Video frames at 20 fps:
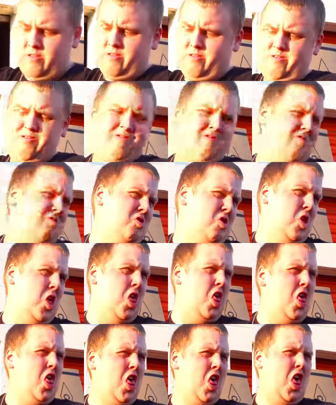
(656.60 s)
Mm,
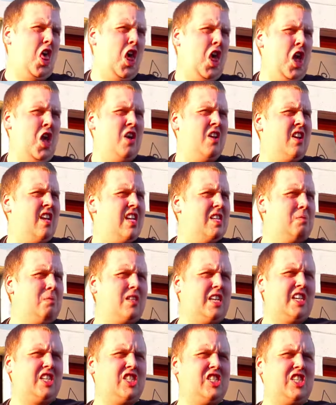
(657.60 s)
ugh. It smells
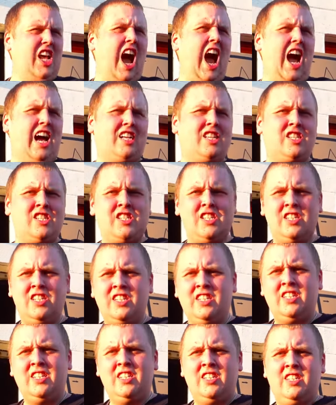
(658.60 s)
like socks.
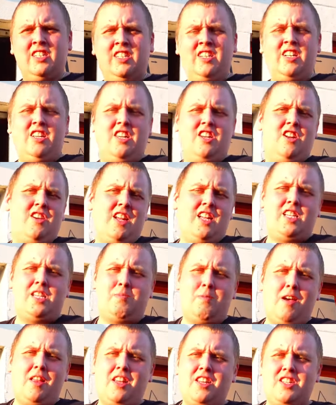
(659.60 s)
You know that
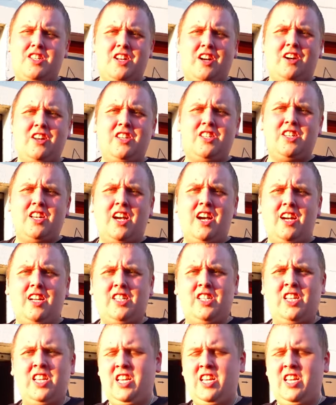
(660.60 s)
smell is dirty socks?